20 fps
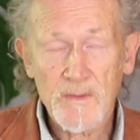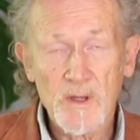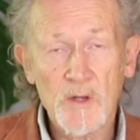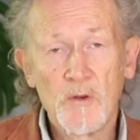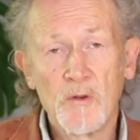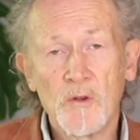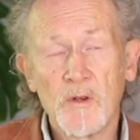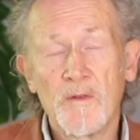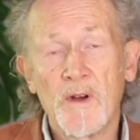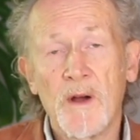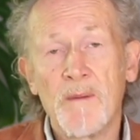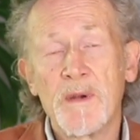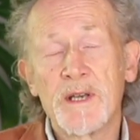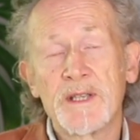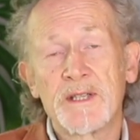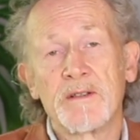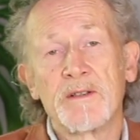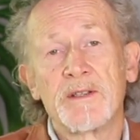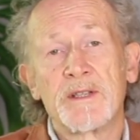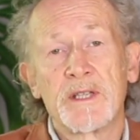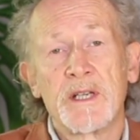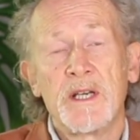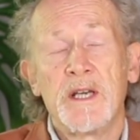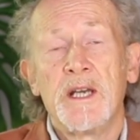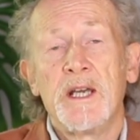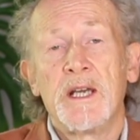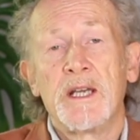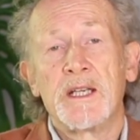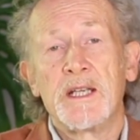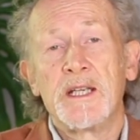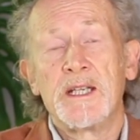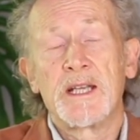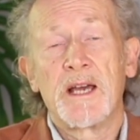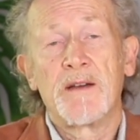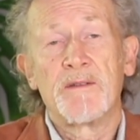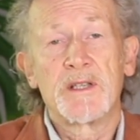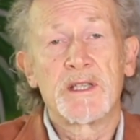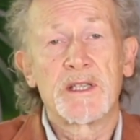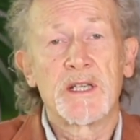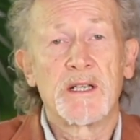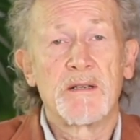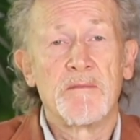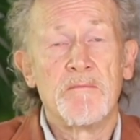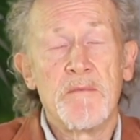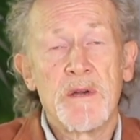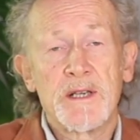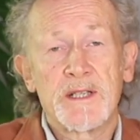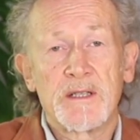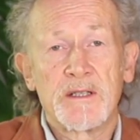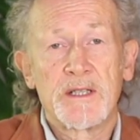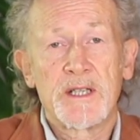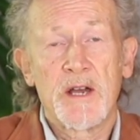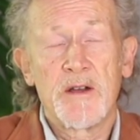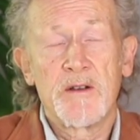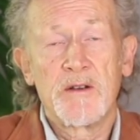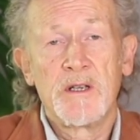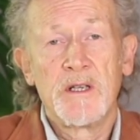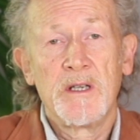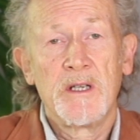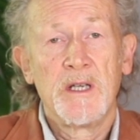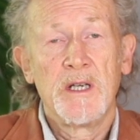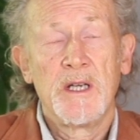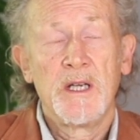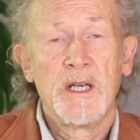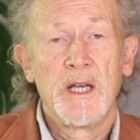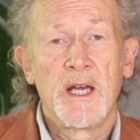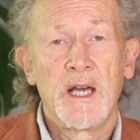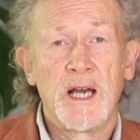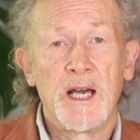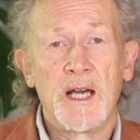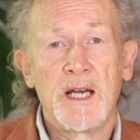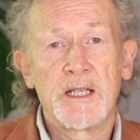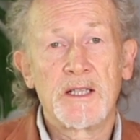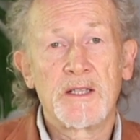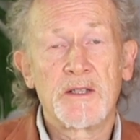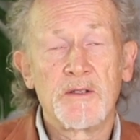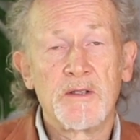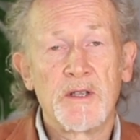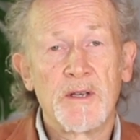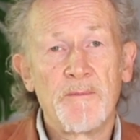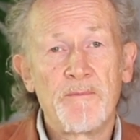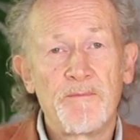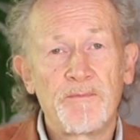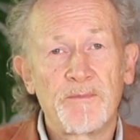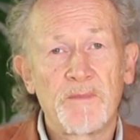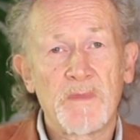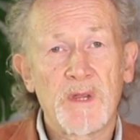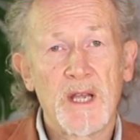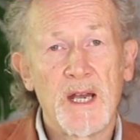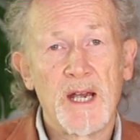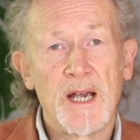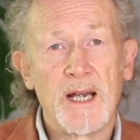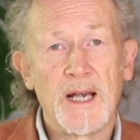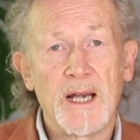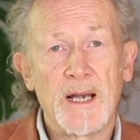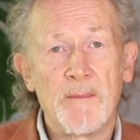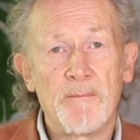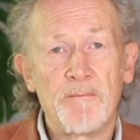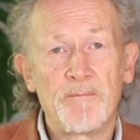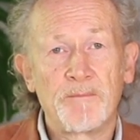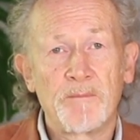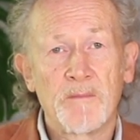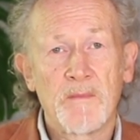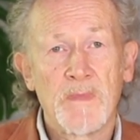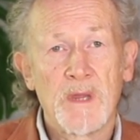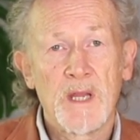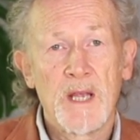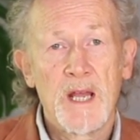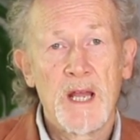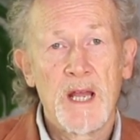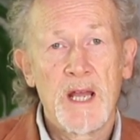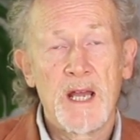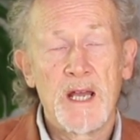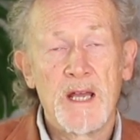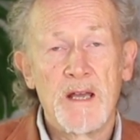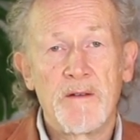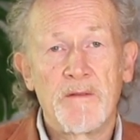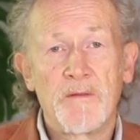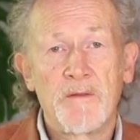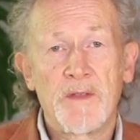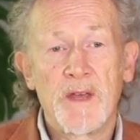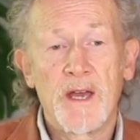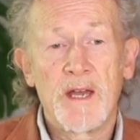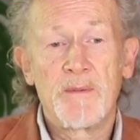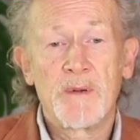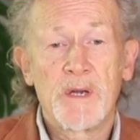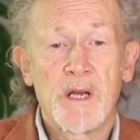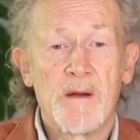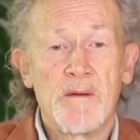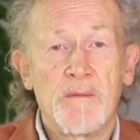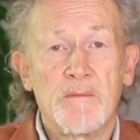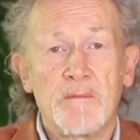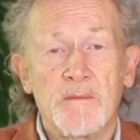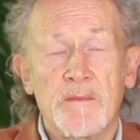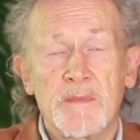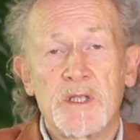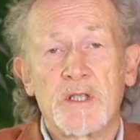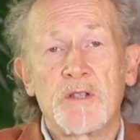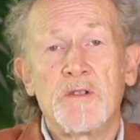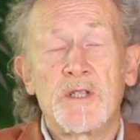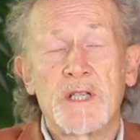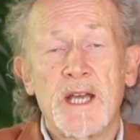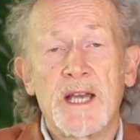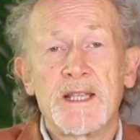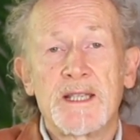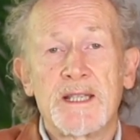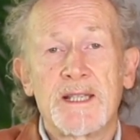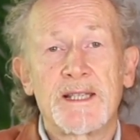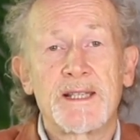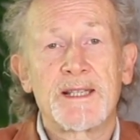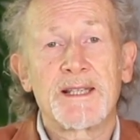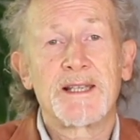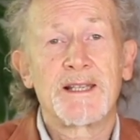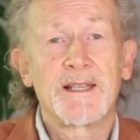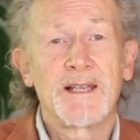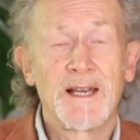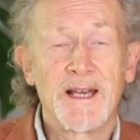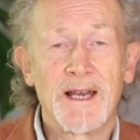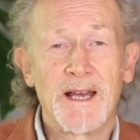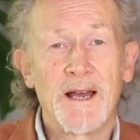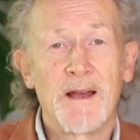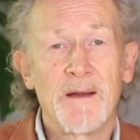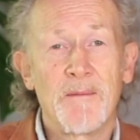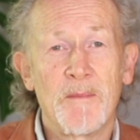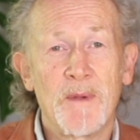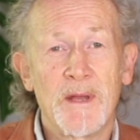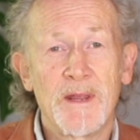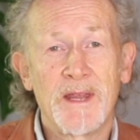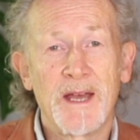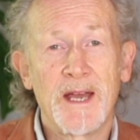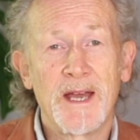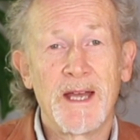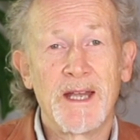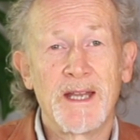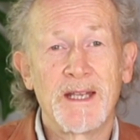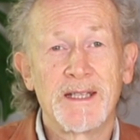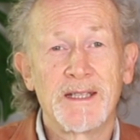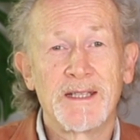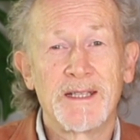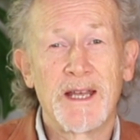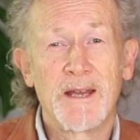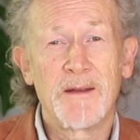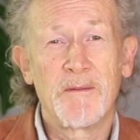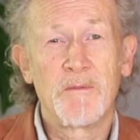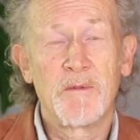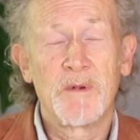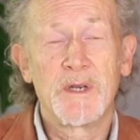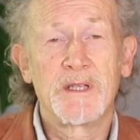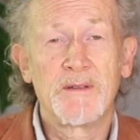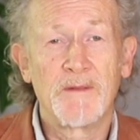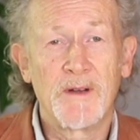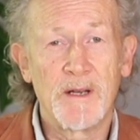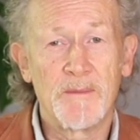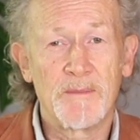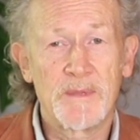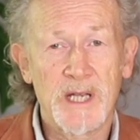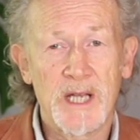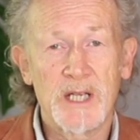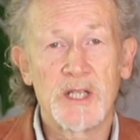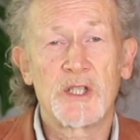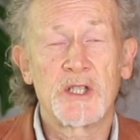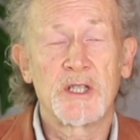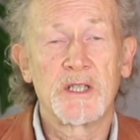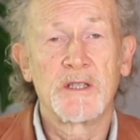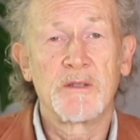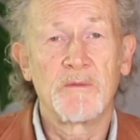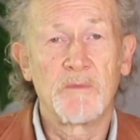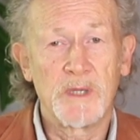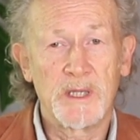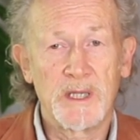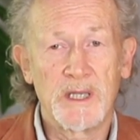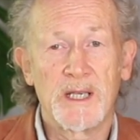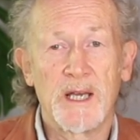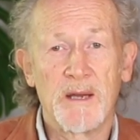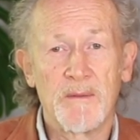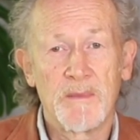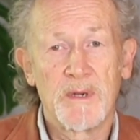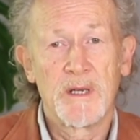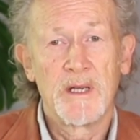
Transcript: All of our muscles need to have a certain muscle tone to them. If they become too tense, then we develop tension and we can get